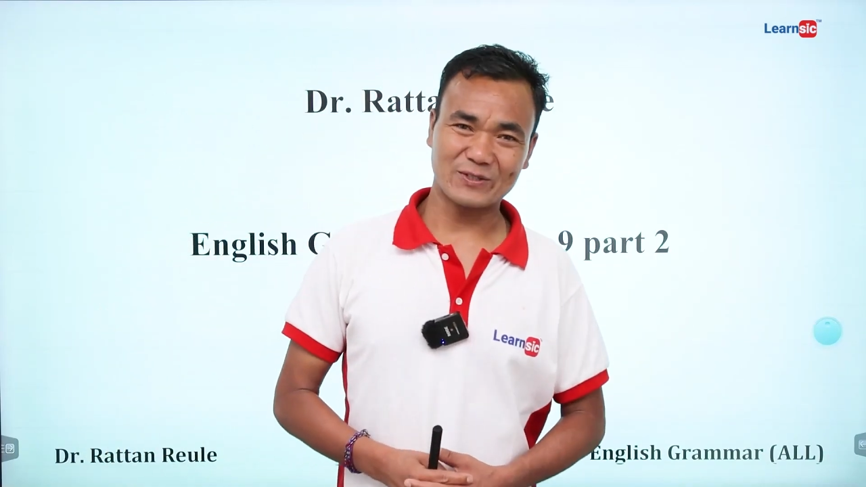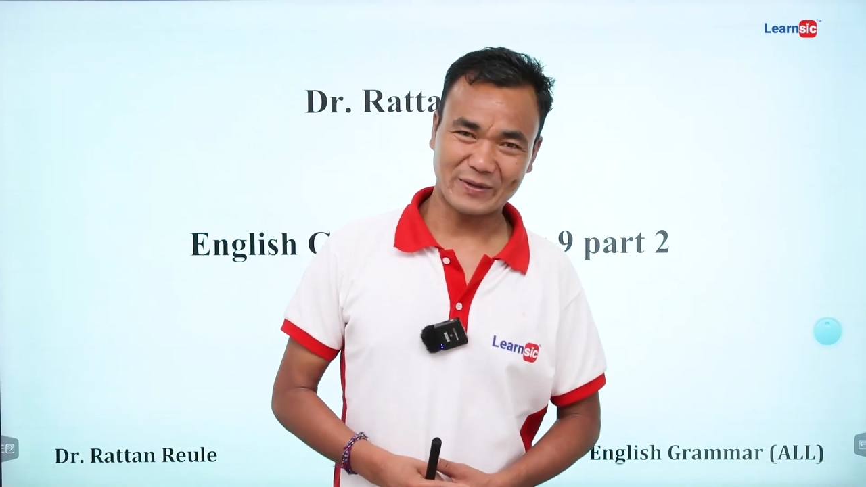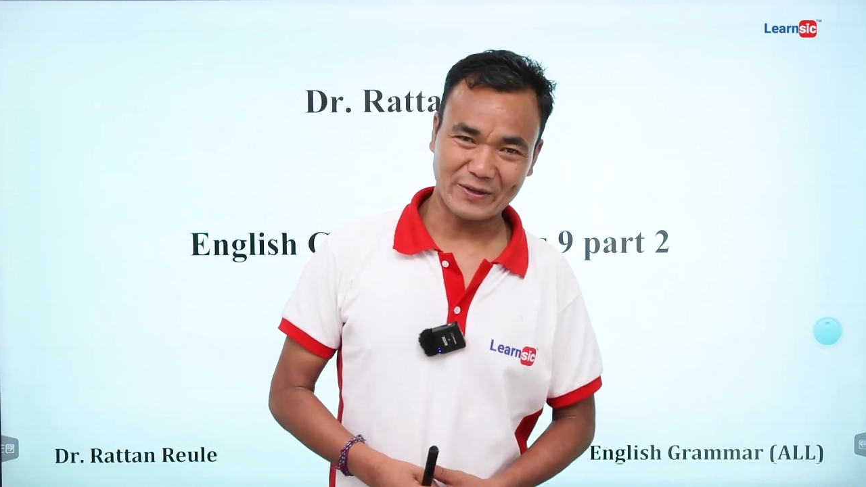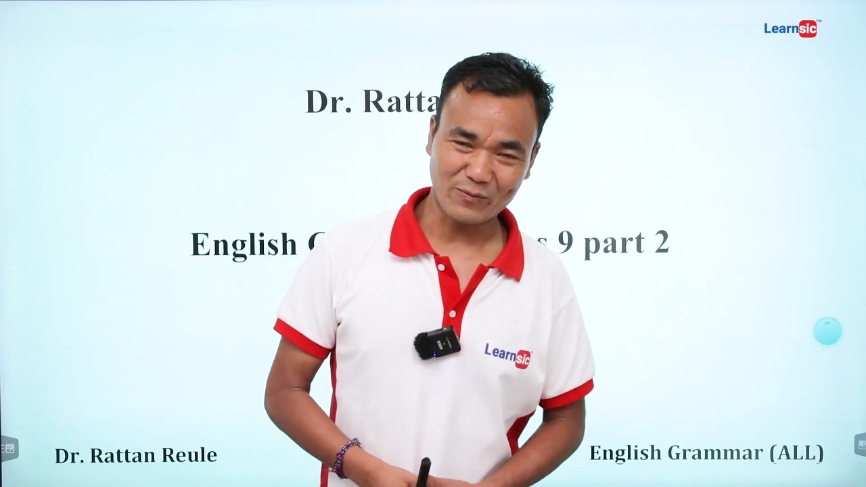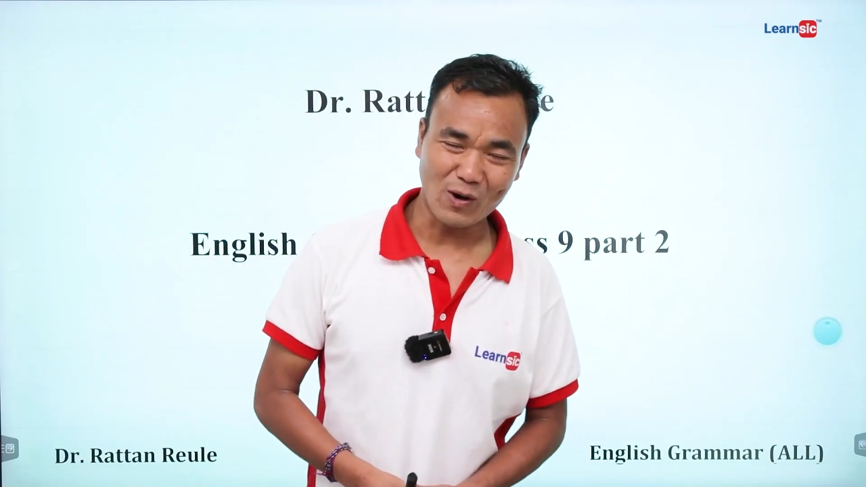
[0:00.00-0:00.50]

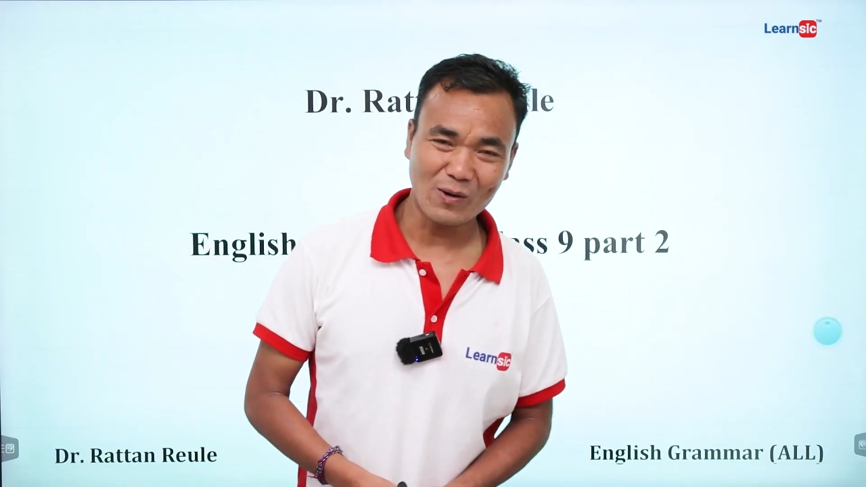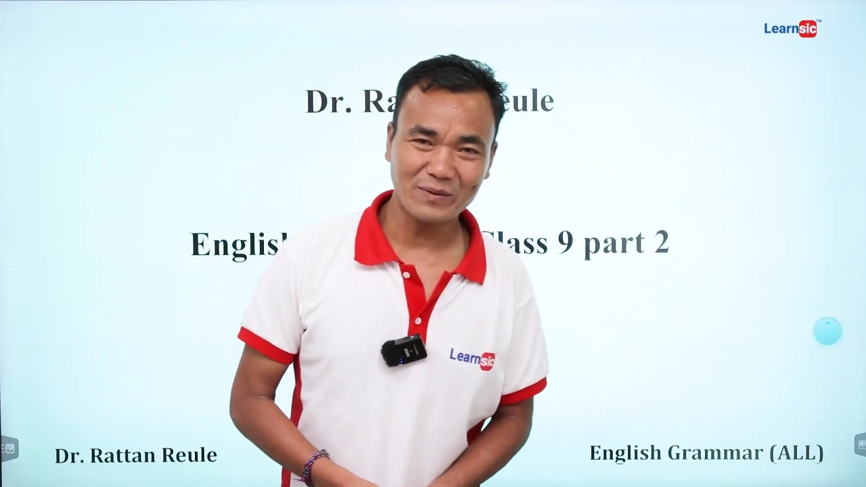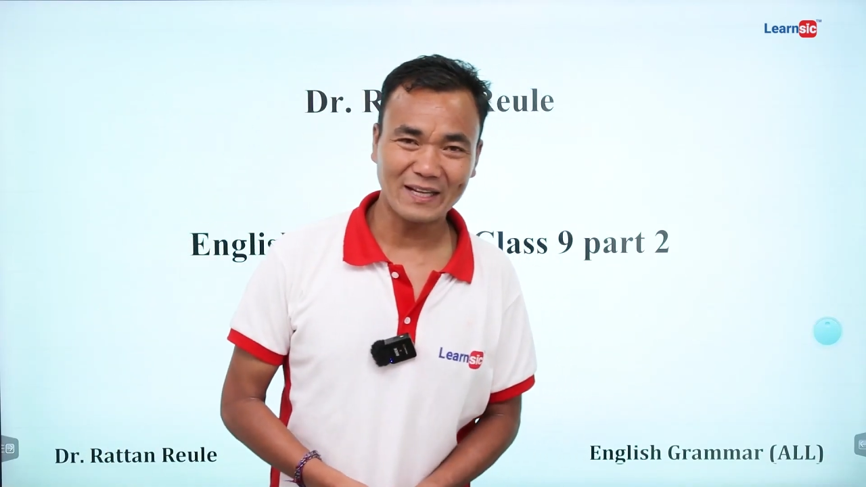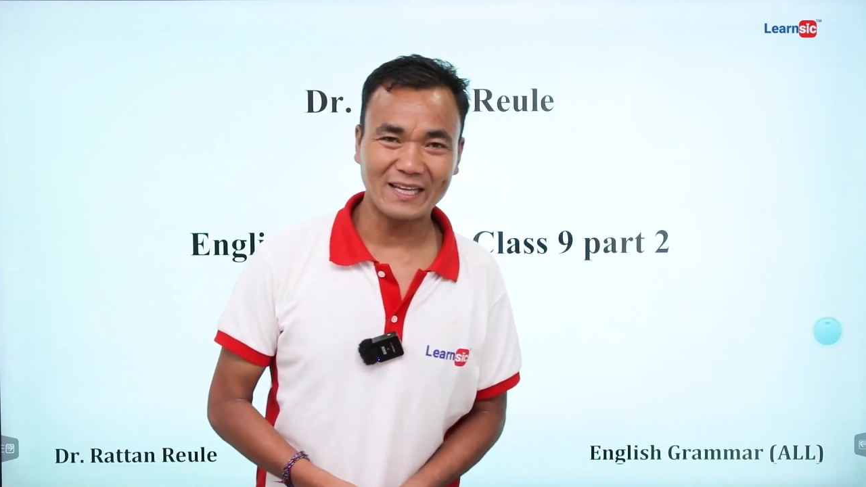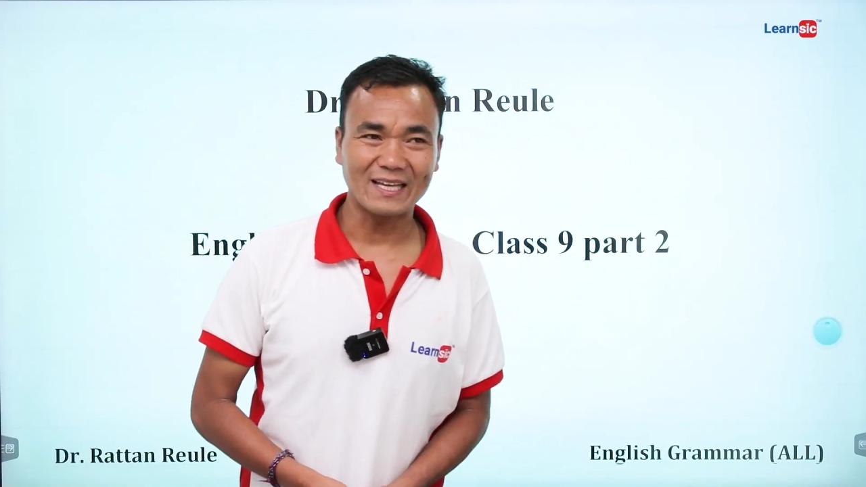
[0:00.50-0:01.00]
very
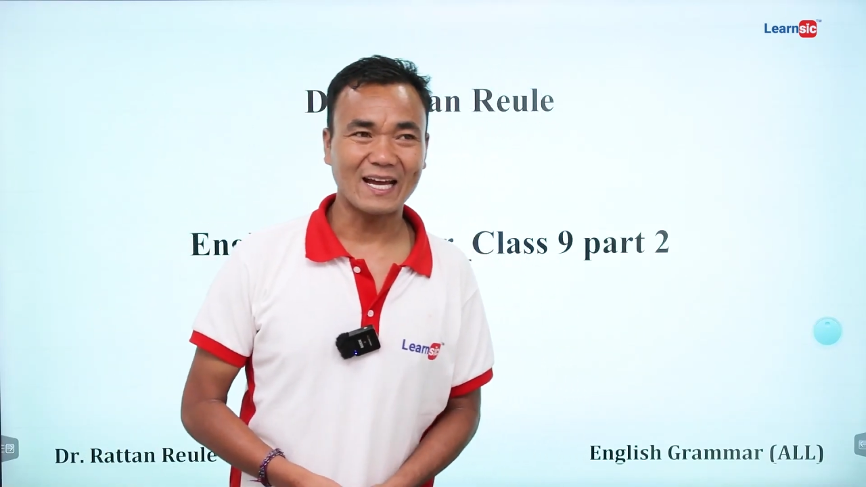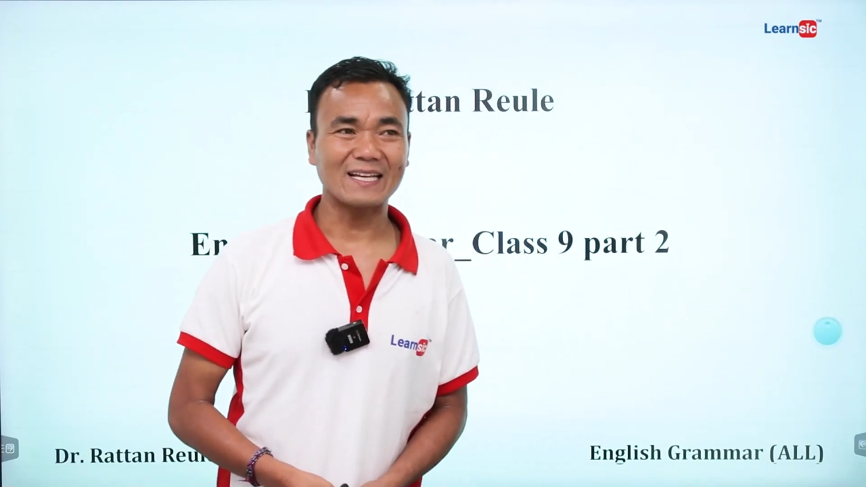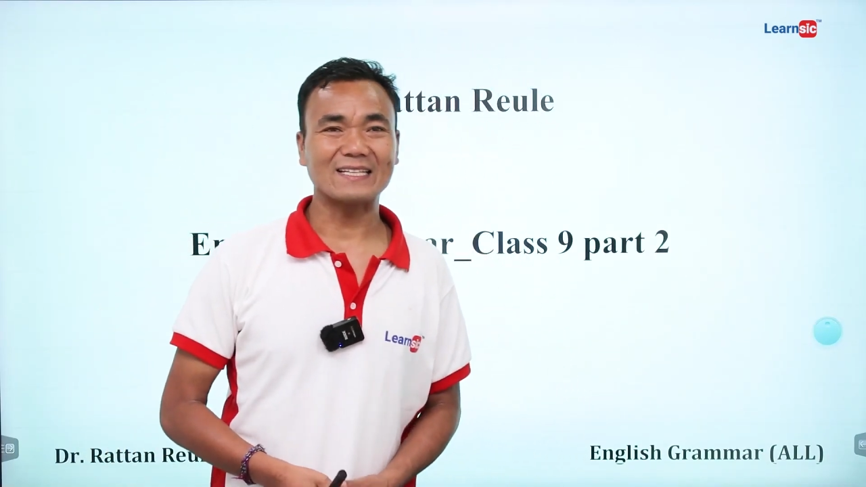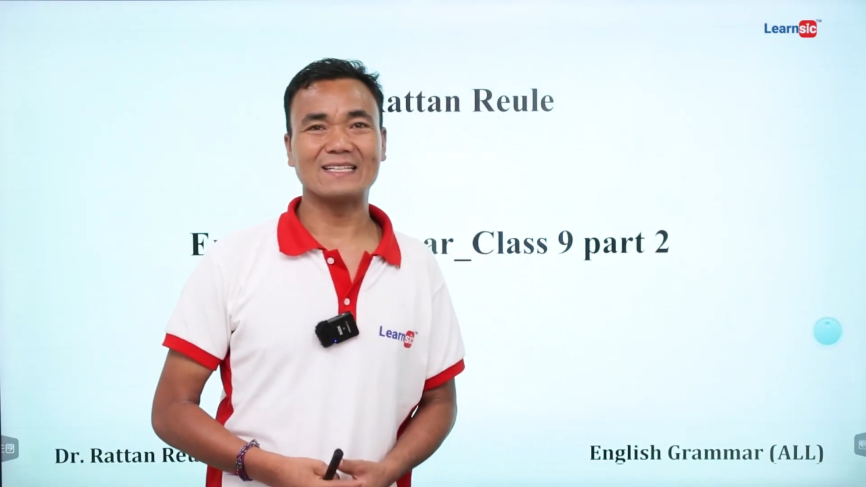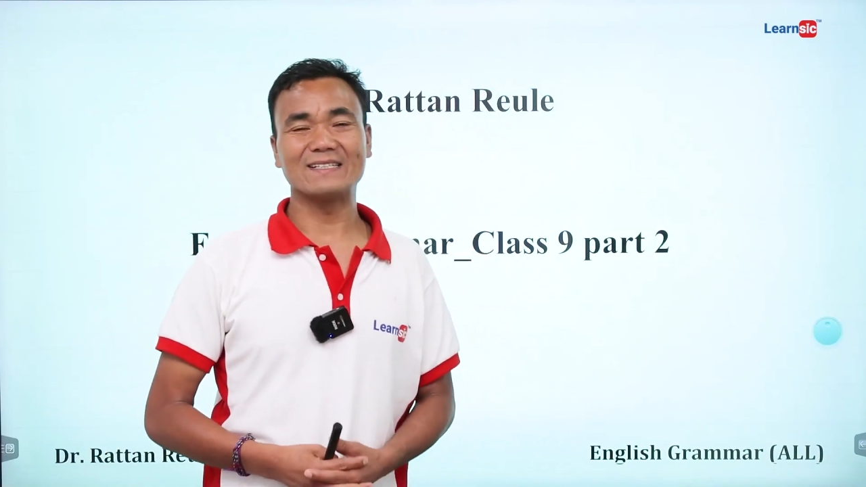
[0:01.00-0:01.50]
warmly at
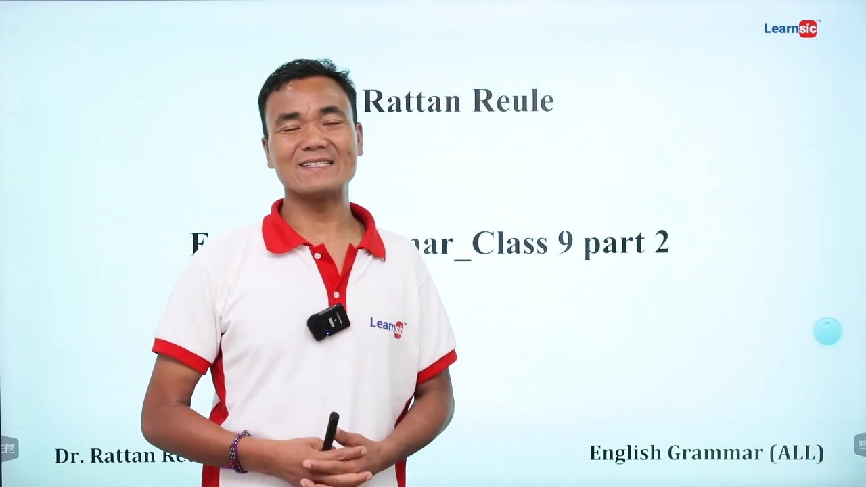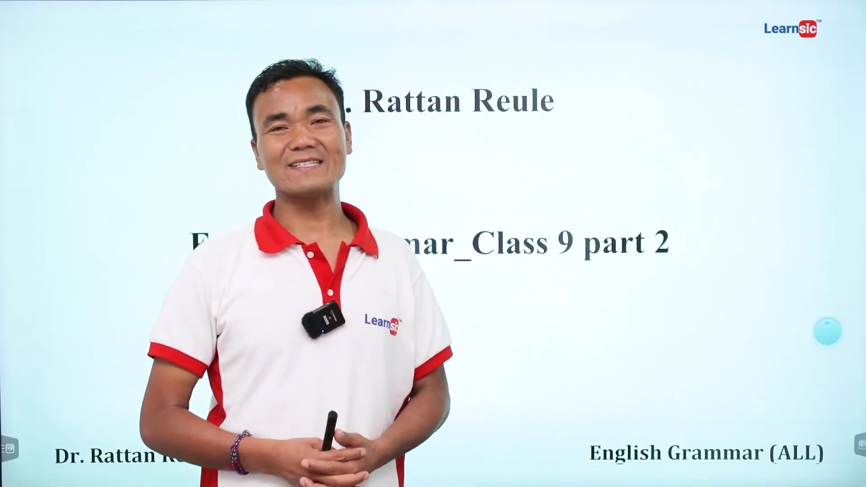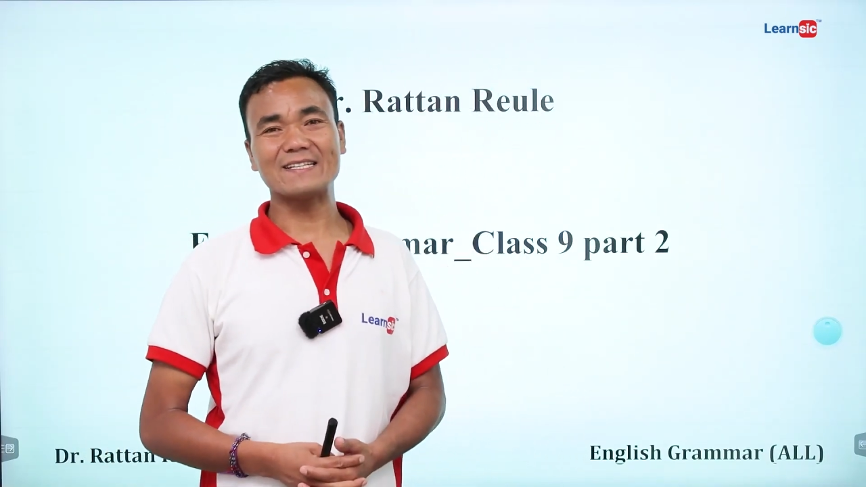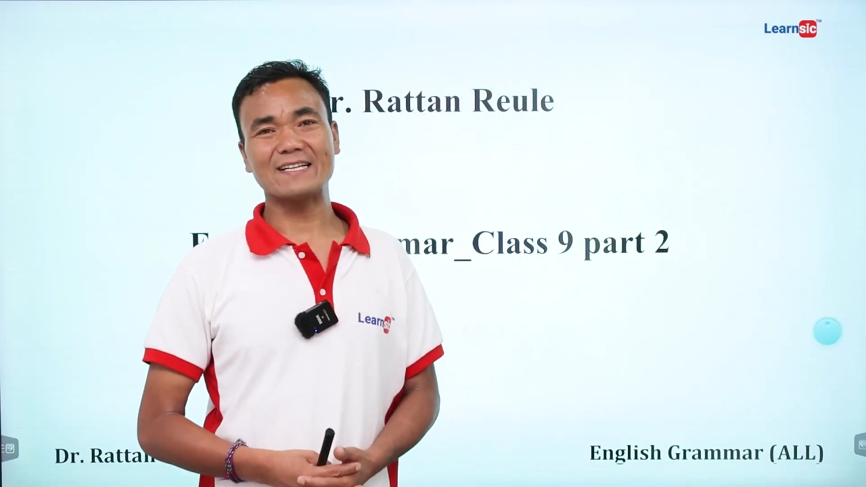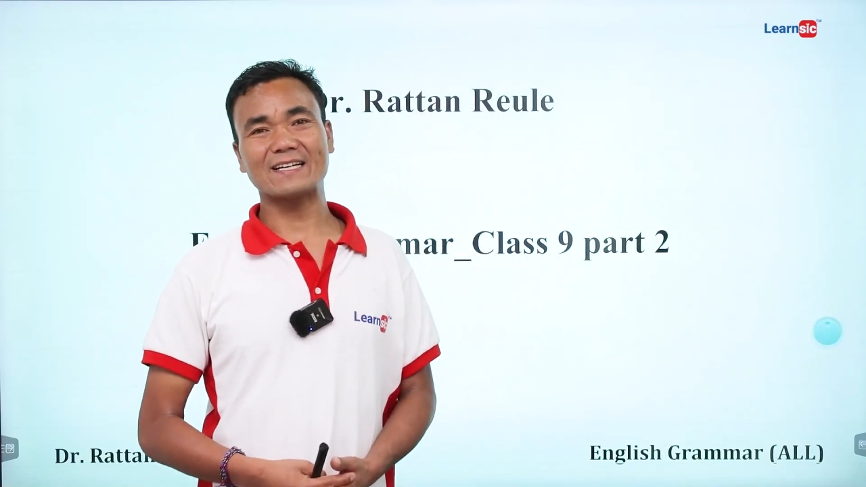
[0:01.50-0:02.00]

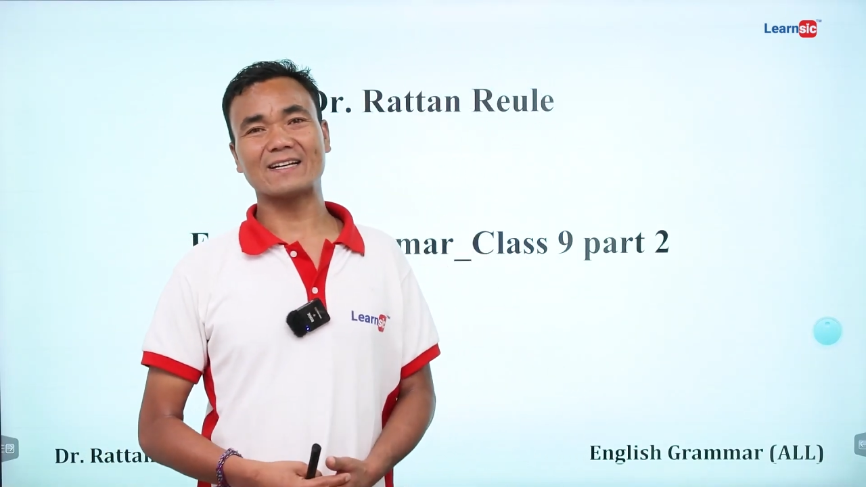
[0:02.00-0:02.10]
Learnsic,